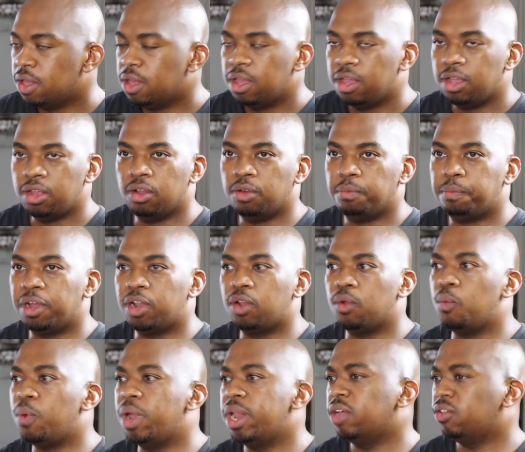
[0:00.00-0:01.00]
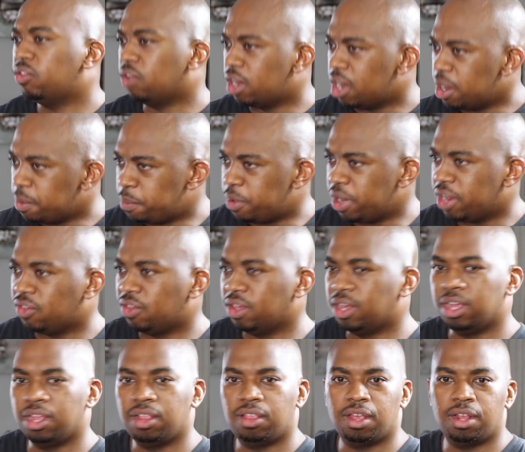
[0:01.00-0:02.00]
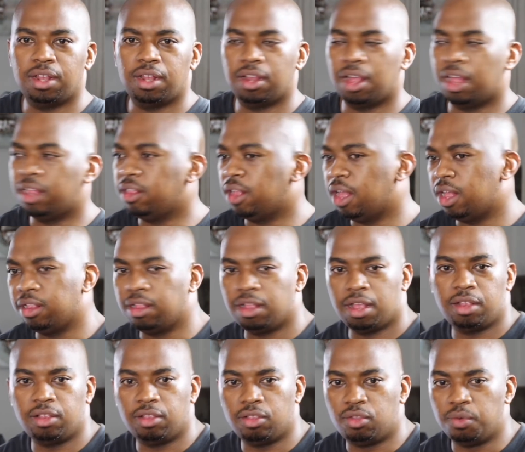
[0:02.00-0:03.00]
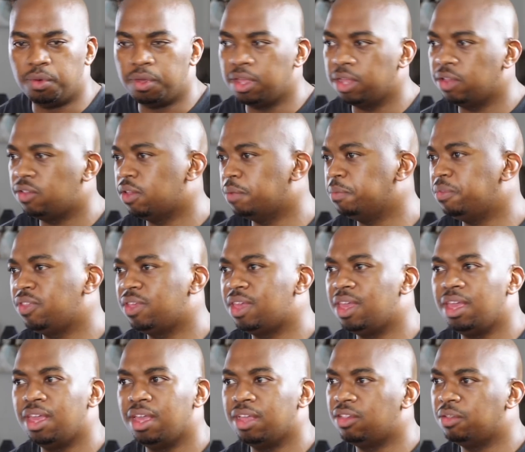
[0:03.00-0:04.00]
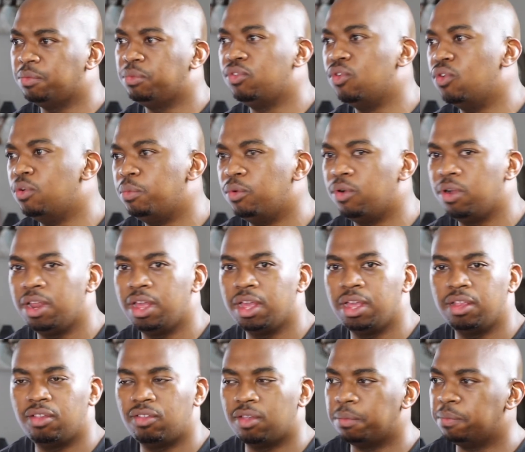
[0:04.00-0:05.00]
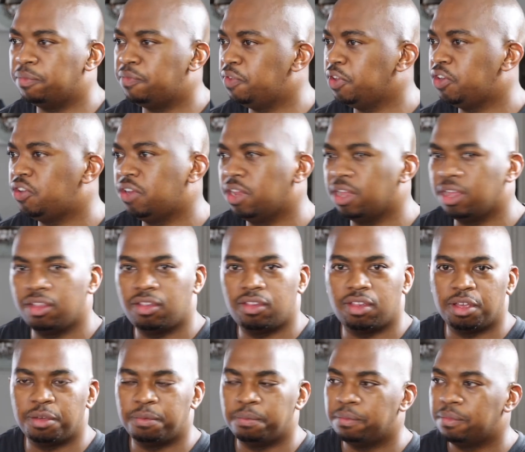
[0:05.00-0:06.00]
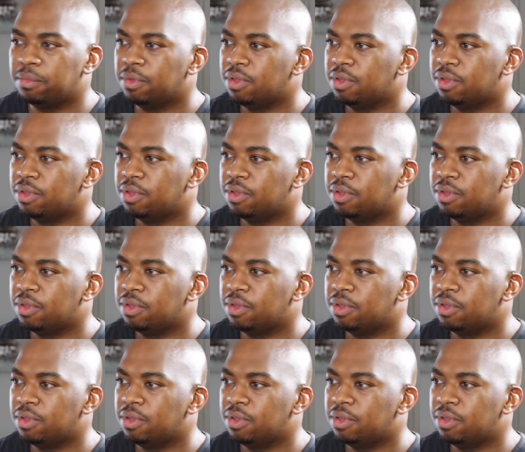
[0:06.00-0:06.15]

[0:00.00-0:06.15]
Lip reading: You know, but when I started embracing it and doing some skiing, some snowboarding, some fishing, some